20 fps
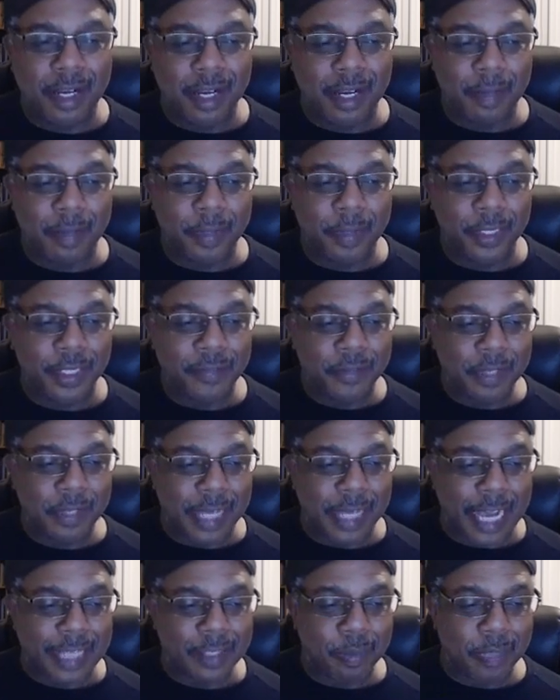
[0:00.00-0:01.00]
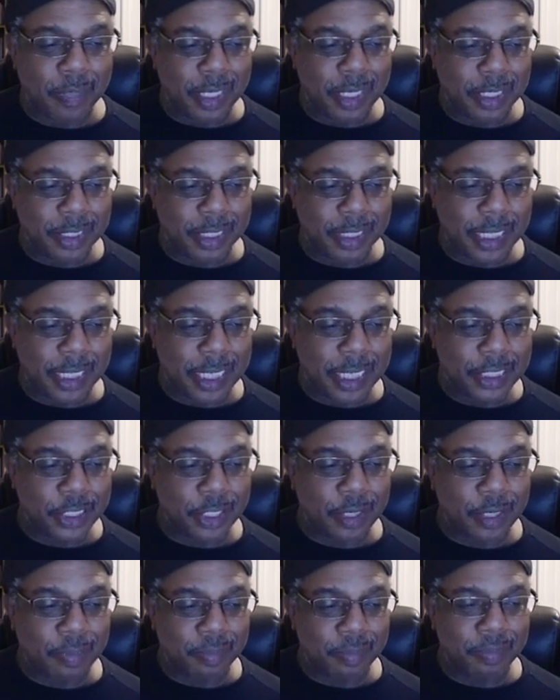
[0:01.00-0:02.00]
I'm going to give you guys a minute to catch
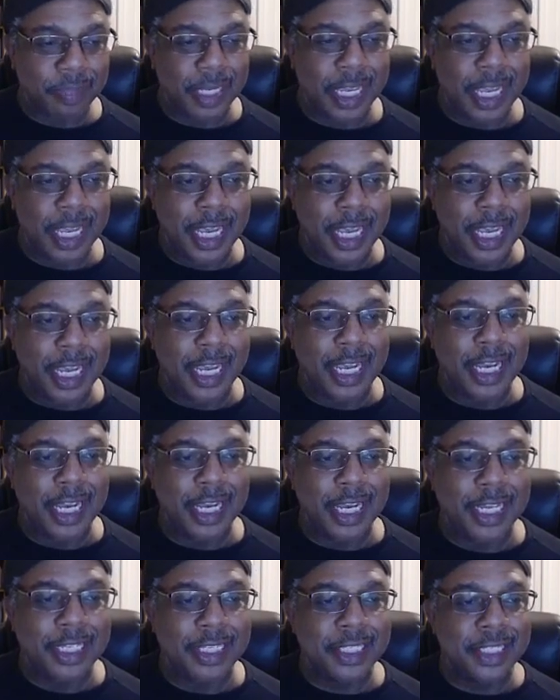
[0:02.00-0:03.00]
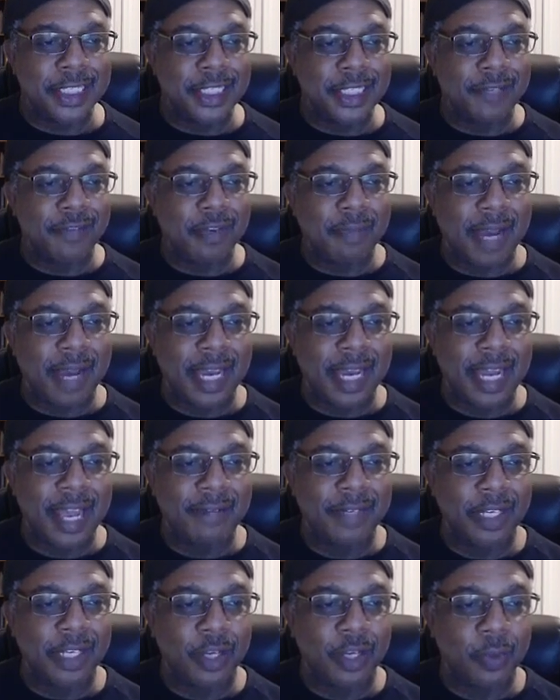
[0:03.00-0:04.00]
up and see if you might
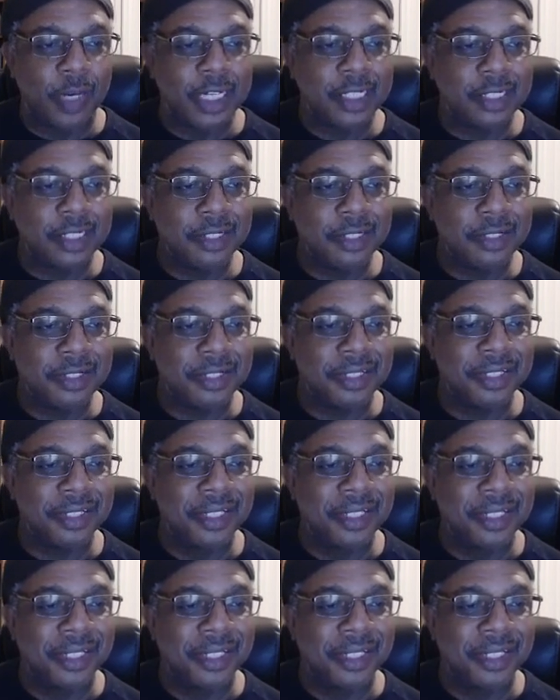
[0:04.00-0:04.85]
have any questions.